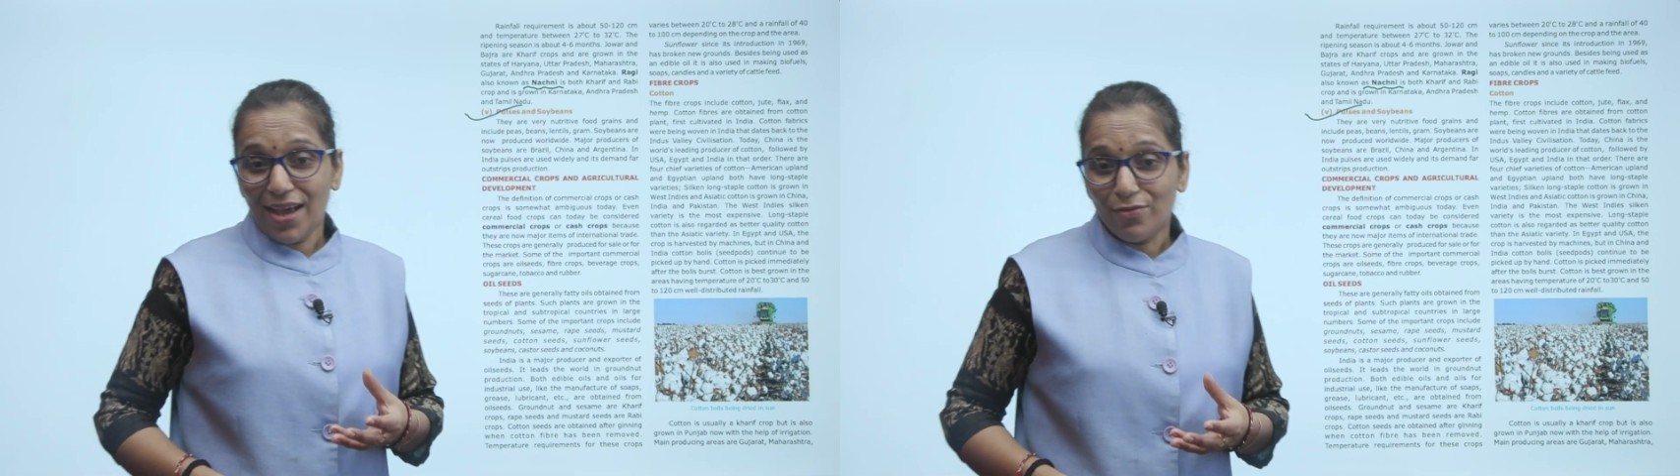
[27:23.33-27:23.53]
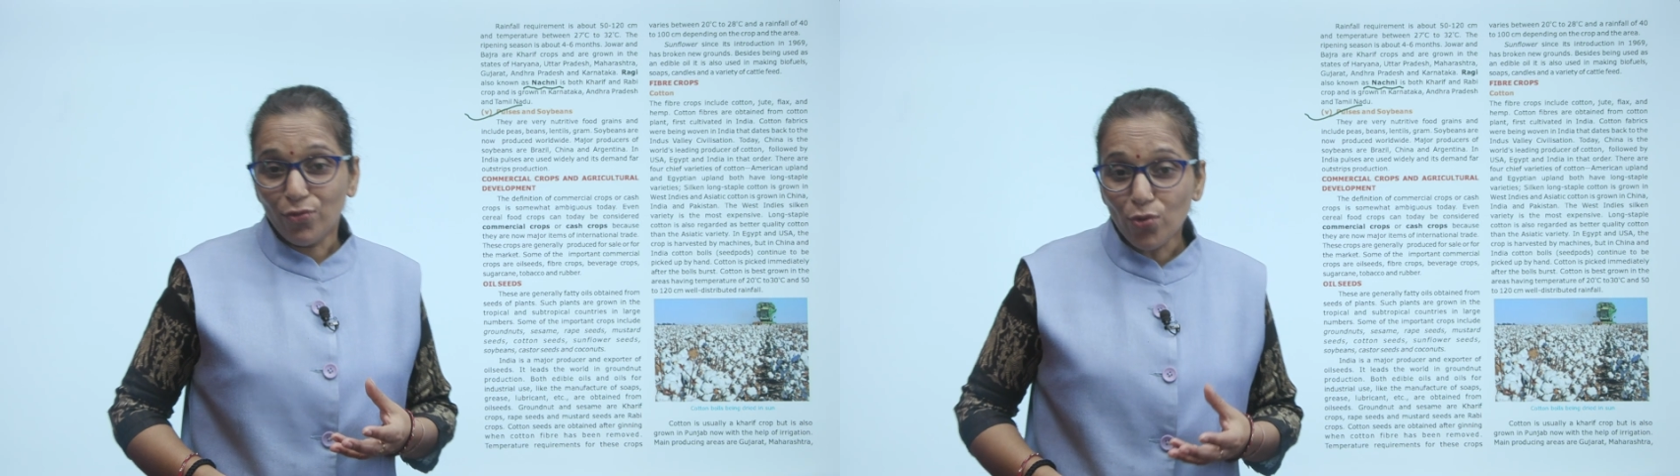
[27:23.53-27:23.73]

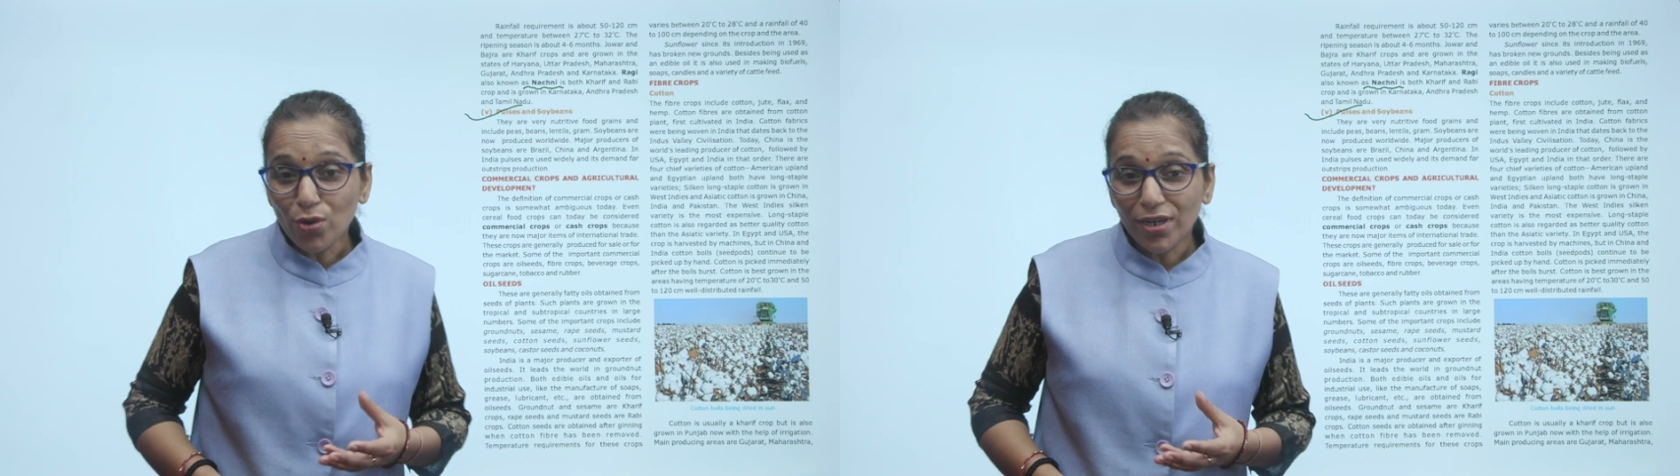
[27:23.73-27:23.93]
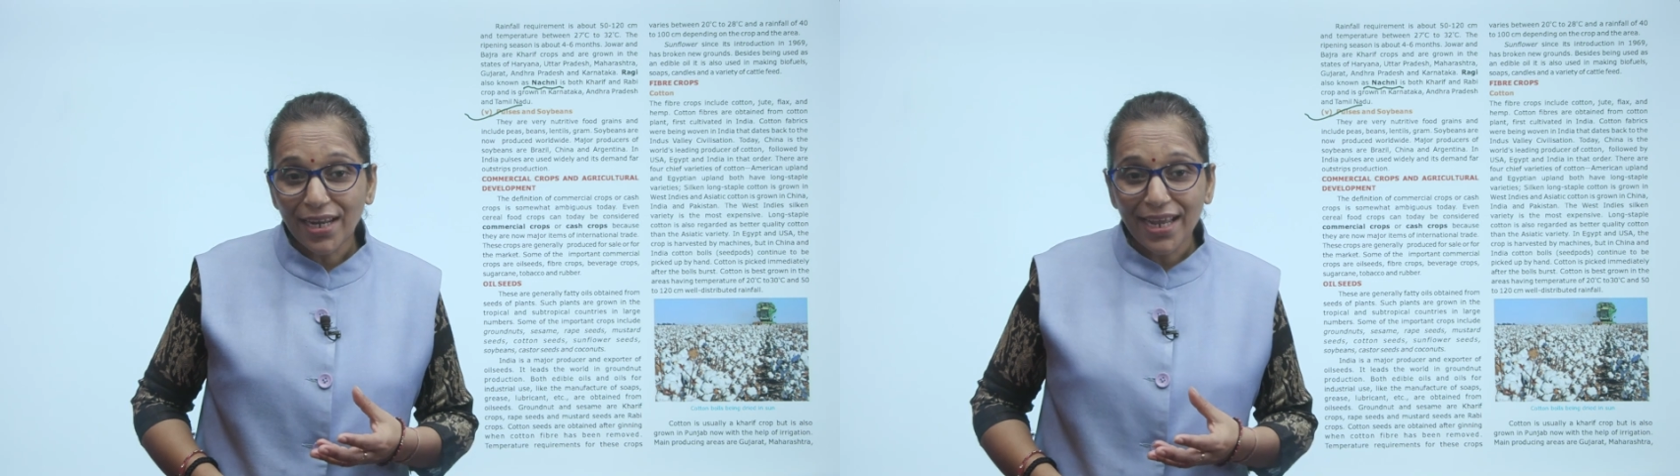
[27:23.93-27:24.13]

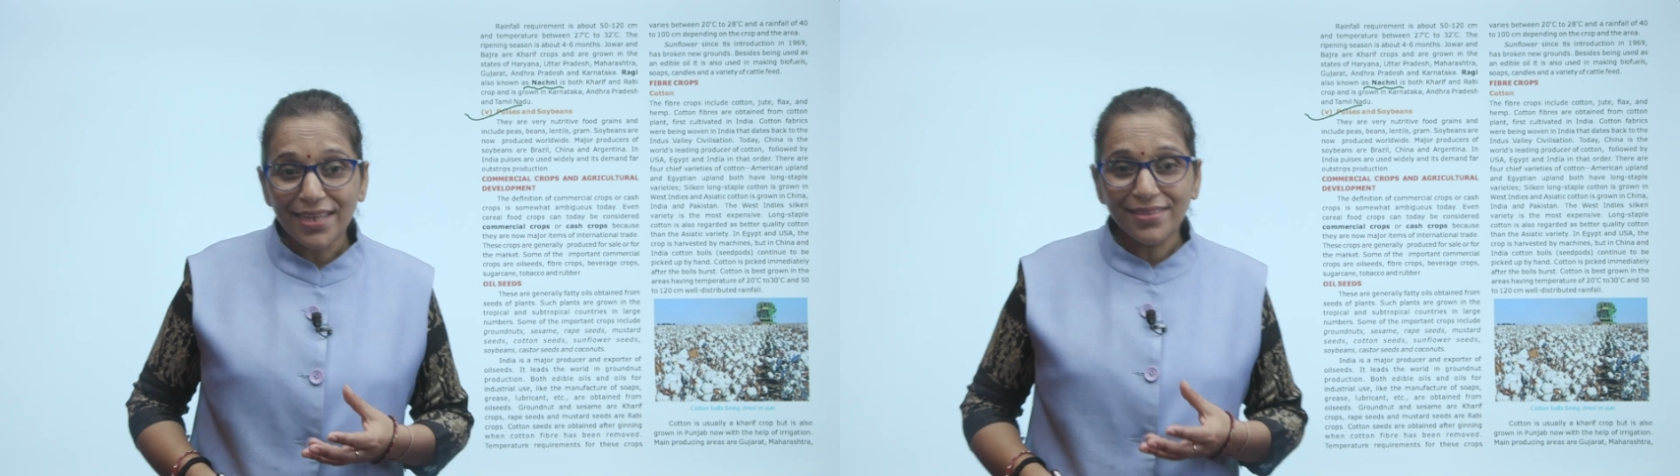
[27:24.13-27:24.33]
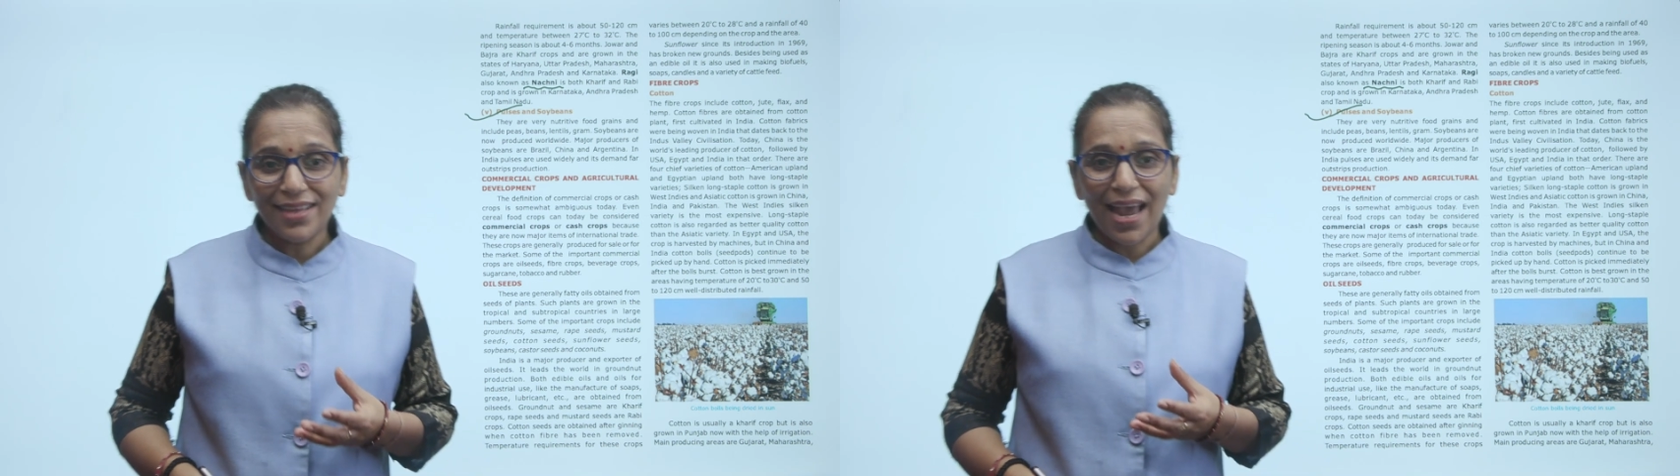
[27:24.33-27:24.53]
food
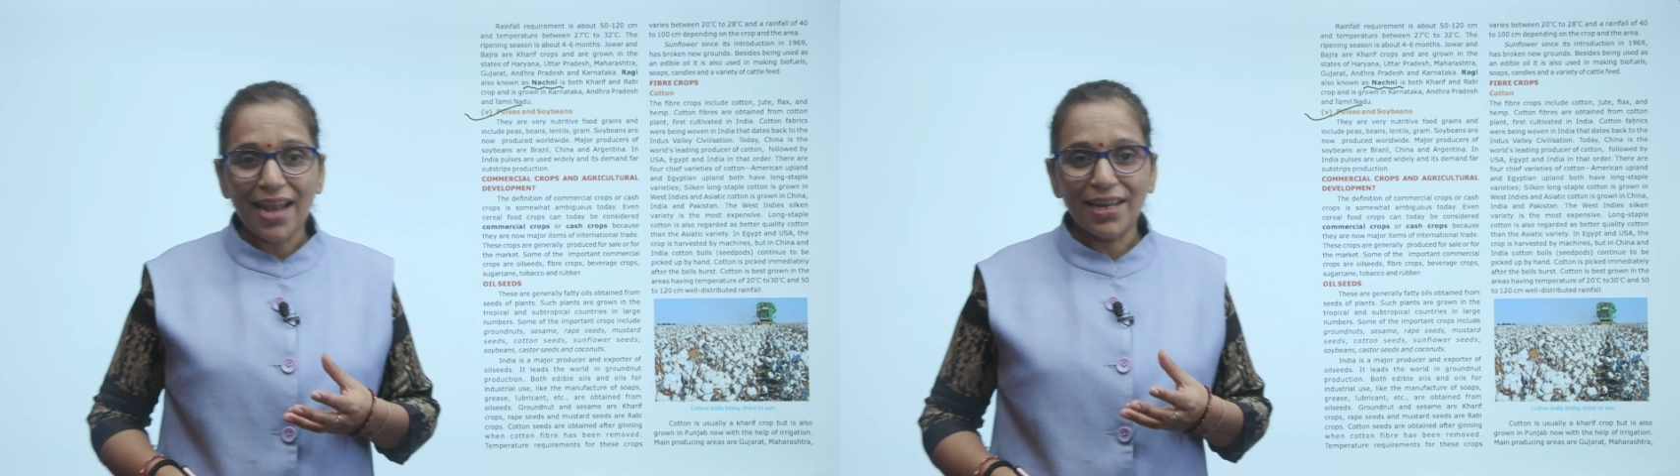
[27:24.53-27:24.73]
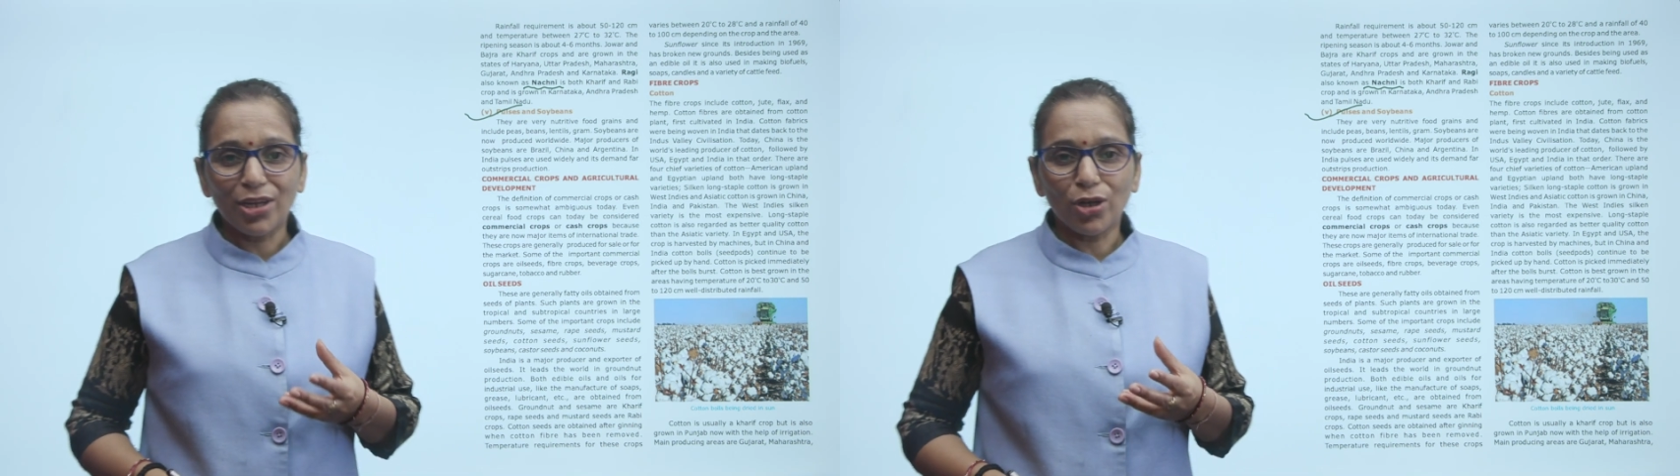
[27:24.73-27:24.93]
grains
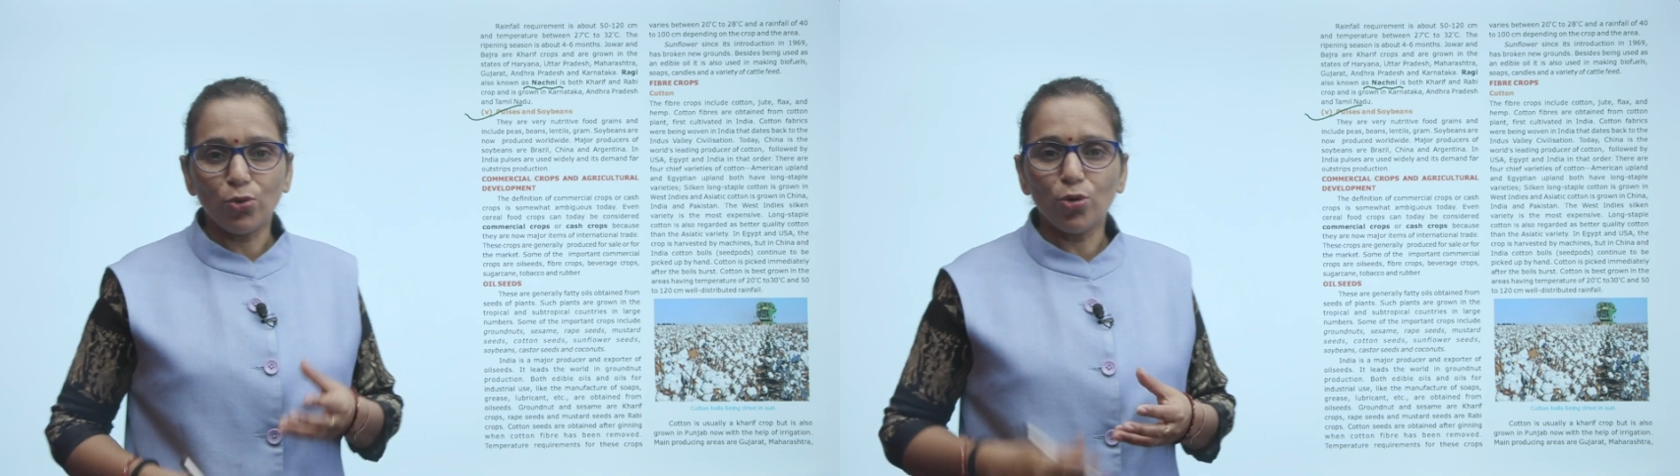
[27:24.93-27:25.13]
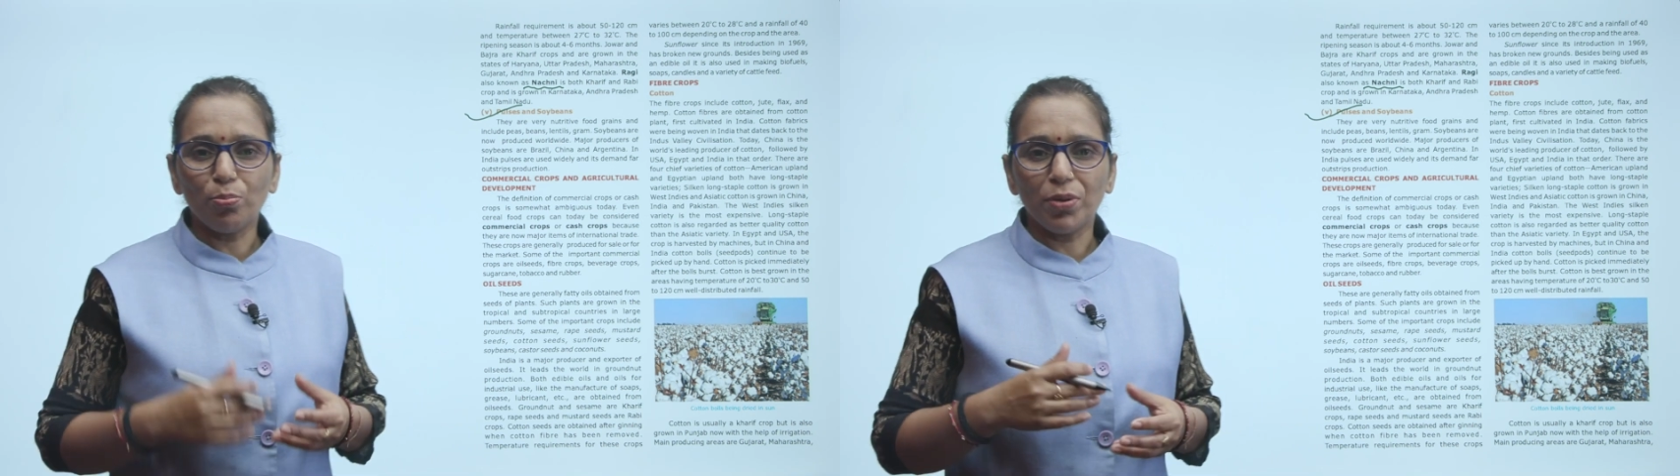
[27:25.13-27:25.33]
and
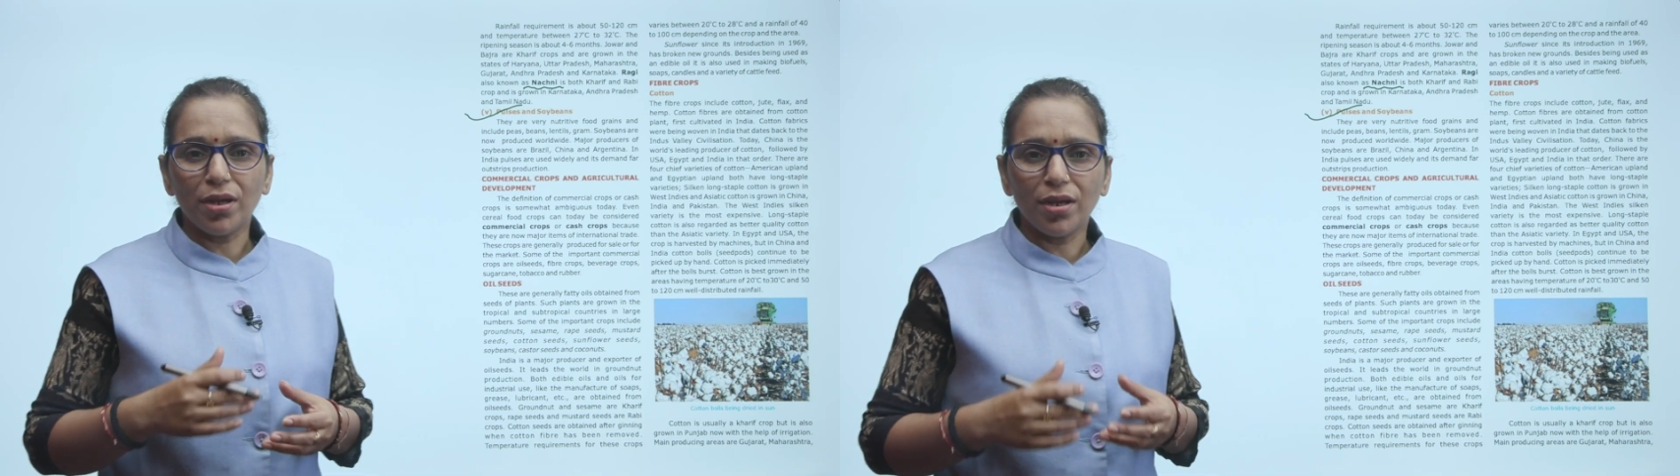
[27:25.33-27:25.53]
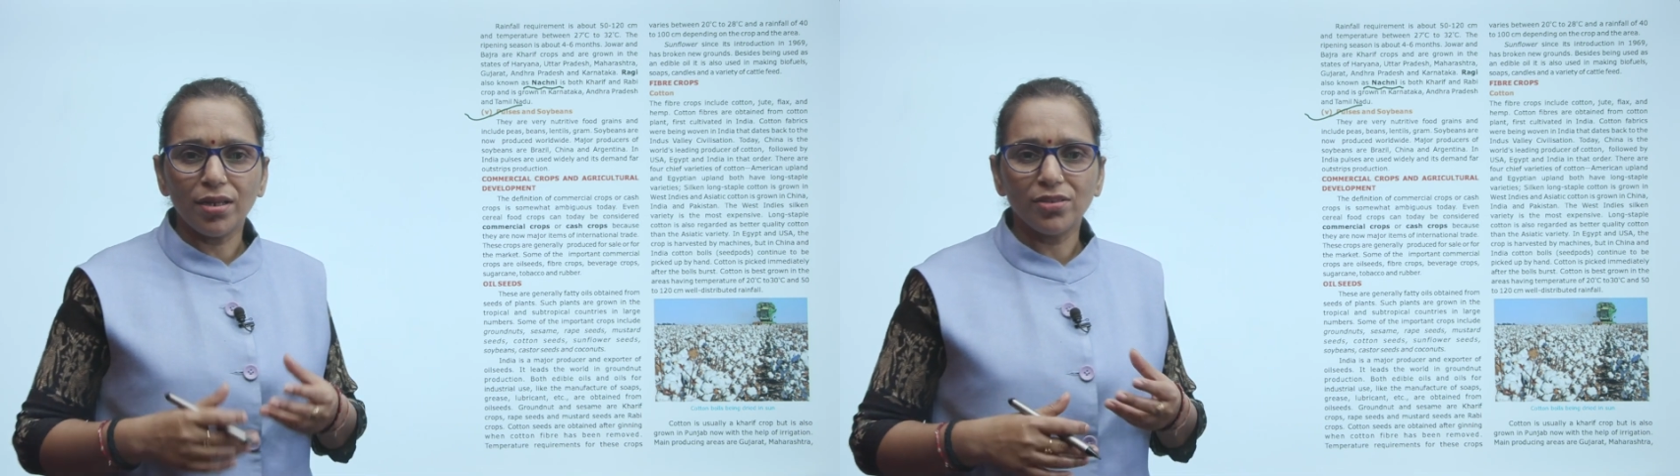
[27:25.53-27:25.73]
include
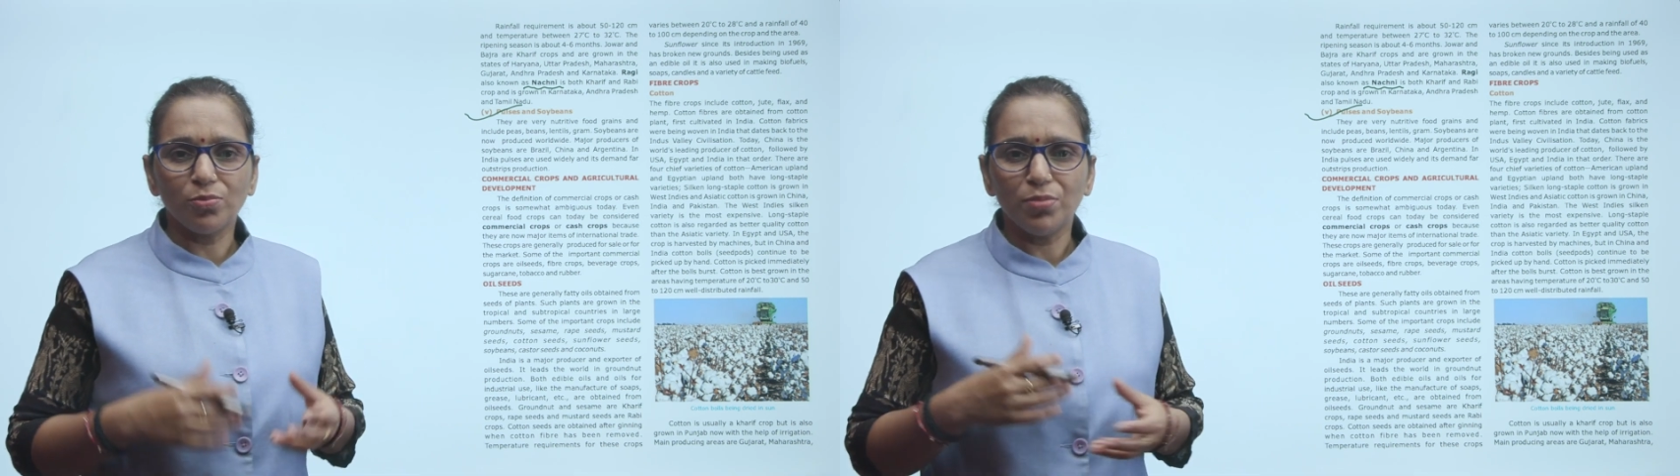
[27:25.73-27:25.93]
peas,